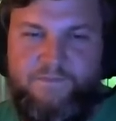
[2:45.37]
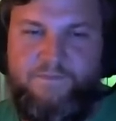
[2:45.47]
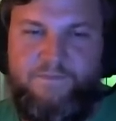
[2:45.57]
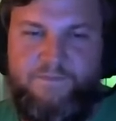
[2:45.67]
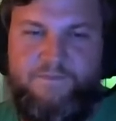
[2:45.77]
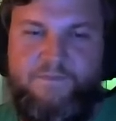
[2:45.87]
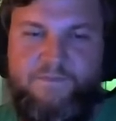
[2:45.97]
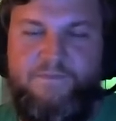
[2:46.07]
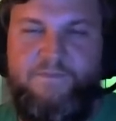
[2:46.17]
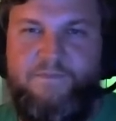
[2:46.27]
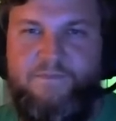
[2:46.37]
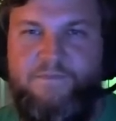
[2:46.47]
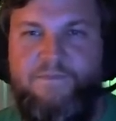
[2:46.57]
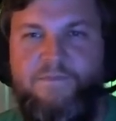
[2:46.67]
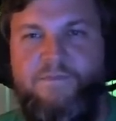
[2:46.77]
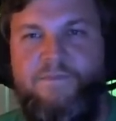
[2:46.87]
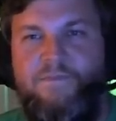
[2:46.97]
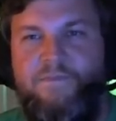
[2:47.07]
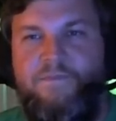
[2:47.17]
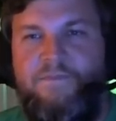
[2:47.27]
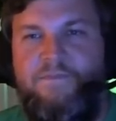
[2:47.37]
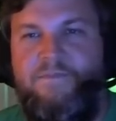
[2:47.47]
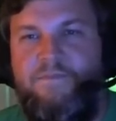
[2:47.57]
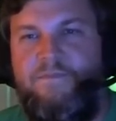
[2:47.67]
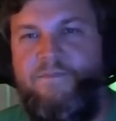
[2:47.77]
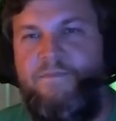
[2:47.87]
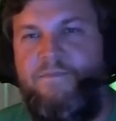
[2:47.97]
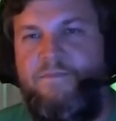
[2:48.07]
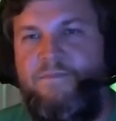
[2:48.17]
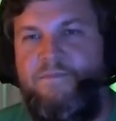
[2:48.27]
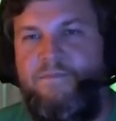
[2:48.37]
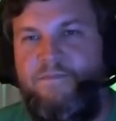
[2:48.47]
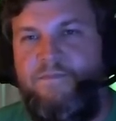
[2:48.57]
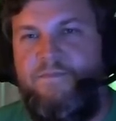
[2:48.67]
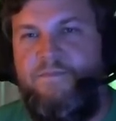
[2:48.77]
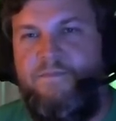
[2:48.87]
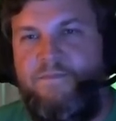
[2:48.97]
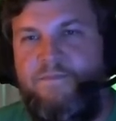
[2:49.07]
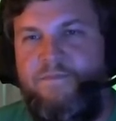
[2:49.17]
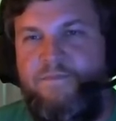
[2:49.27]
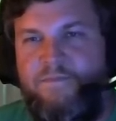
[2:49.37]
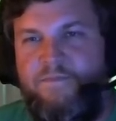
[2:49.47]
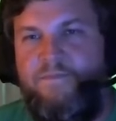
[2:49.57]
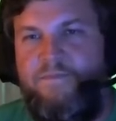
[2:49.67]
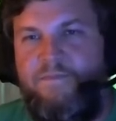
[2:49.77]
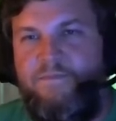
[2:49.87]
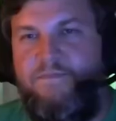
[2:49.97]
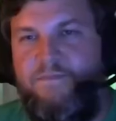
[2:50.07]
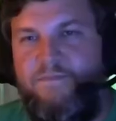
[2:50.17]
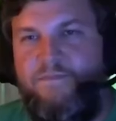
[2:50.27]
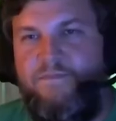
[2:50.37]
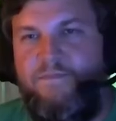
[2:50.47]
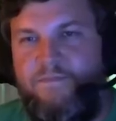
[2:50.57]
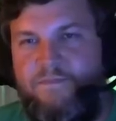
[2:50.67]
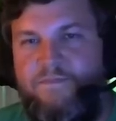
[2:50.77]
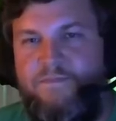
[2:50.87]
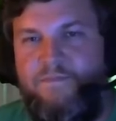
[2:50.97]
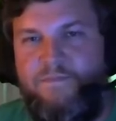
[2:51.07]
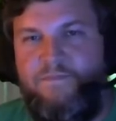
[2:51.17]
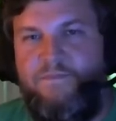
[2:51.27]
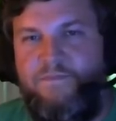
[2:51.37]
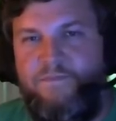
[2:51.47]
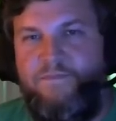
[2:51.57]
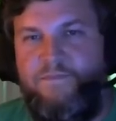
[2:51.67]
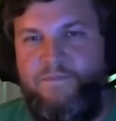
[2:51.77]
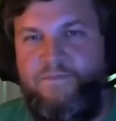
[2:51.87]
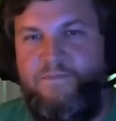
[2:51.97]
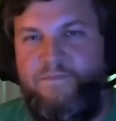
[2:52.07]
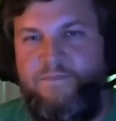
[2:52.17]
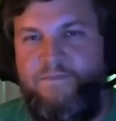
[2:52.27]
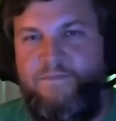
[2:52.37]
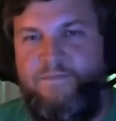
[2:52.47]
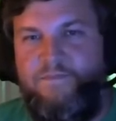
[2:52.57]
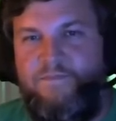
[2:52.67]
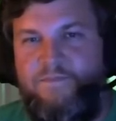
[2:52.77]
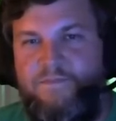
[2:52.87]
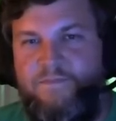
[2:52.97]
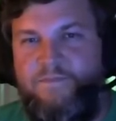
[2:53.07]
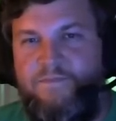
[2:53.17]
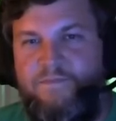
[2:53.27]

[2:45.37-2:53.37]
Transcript: (not speaking)